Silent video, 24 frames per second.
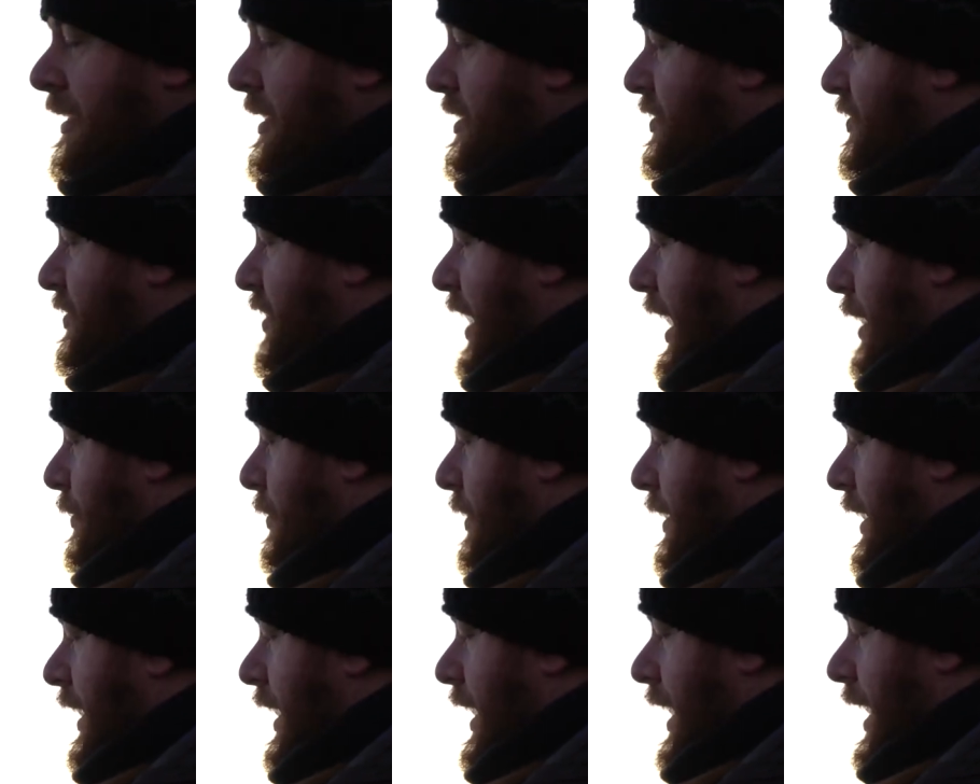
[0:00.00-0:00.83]

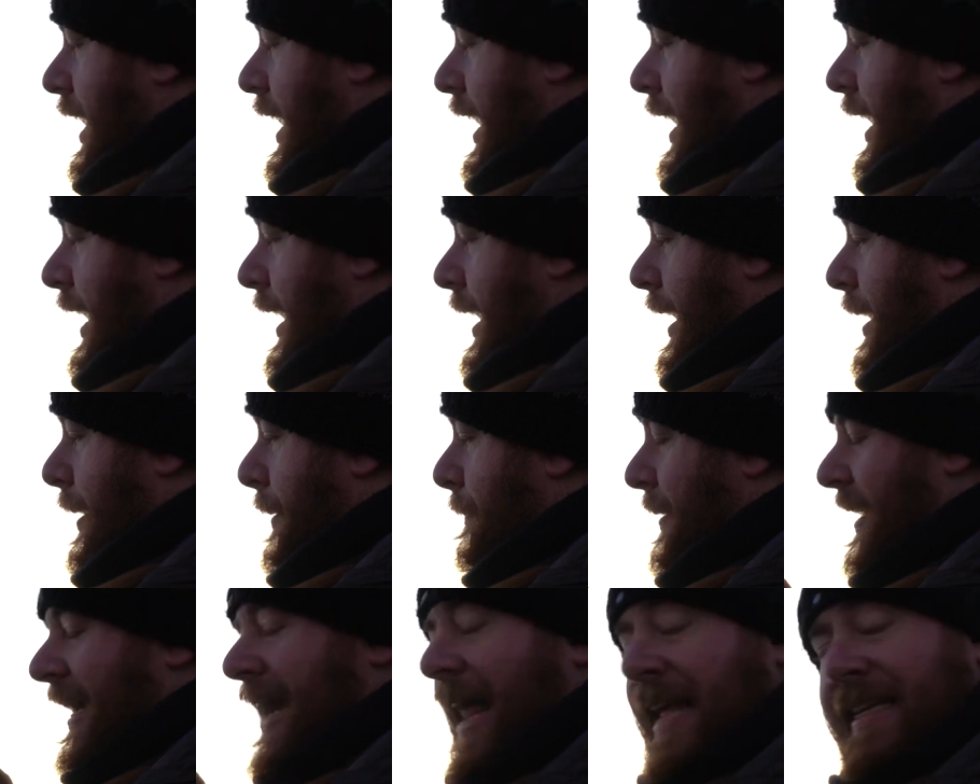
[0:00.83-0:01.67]
So
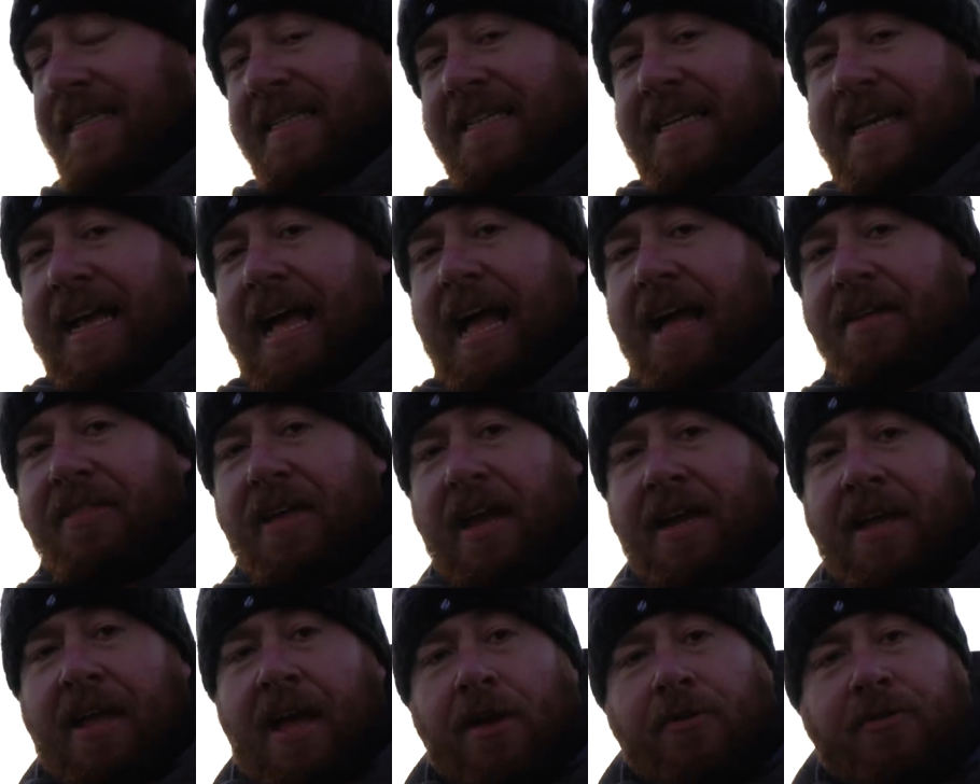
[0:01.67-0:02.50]
let's see how
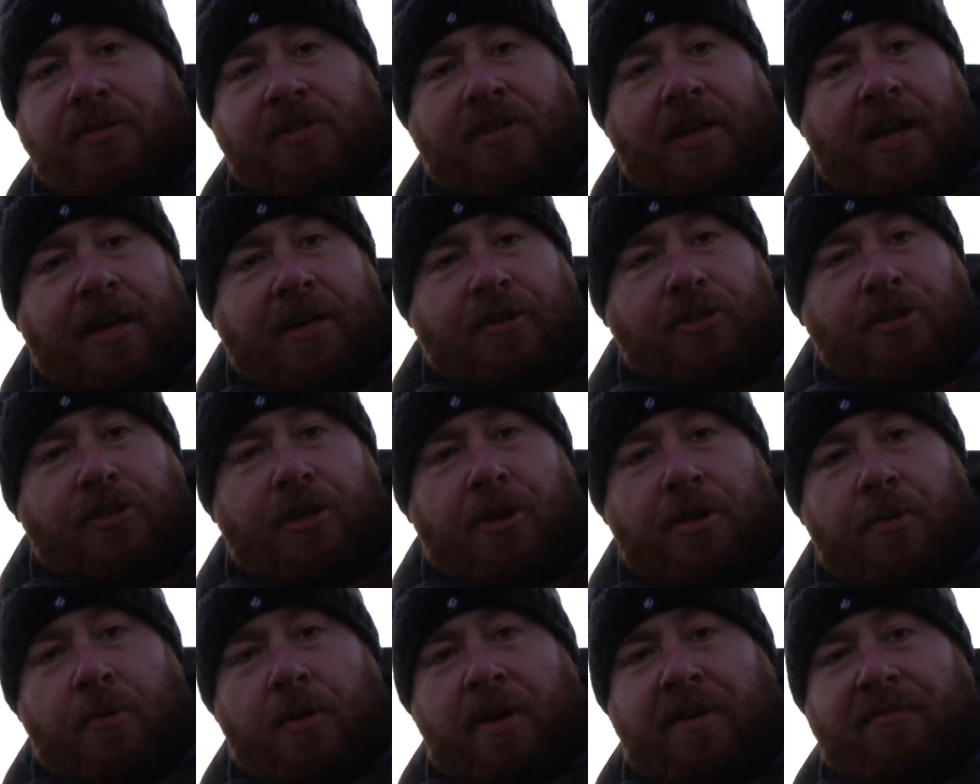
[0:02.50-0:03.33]
that goes, and I'll show
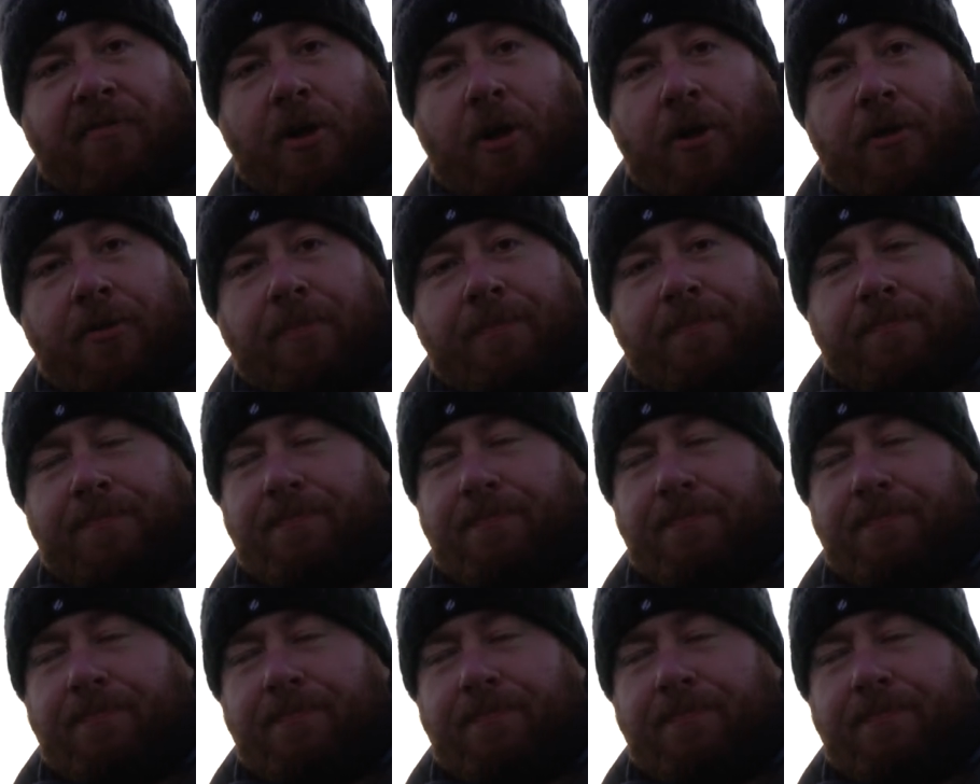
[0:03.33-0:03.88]
you what I've got.